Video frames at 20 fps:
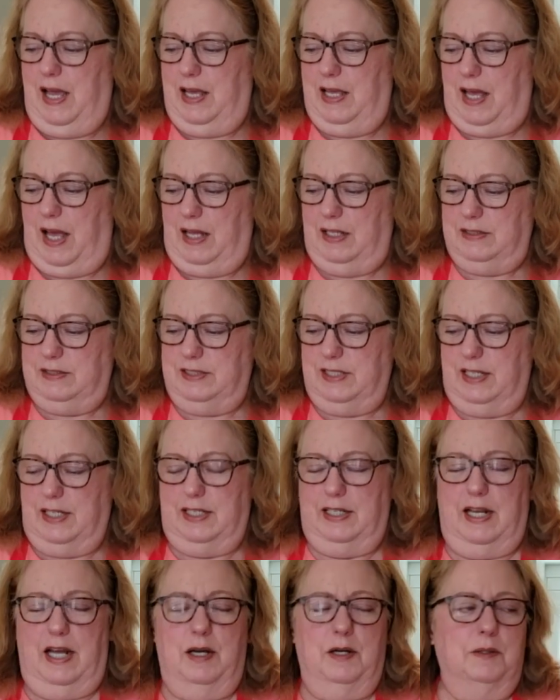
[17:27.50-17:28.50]
I'll take
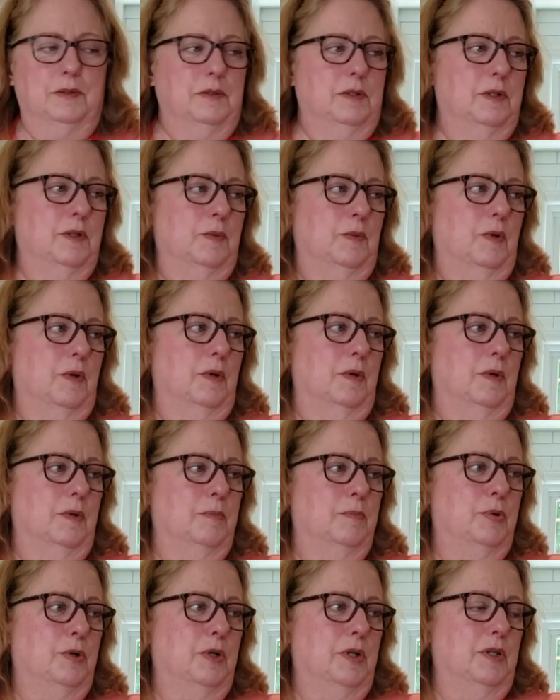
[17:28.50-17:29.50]
it out. We'll
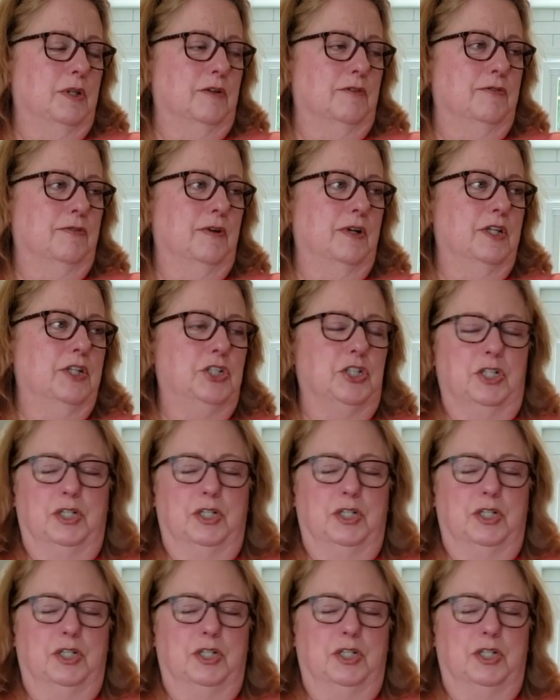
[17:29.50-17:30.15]
put it in the fridge.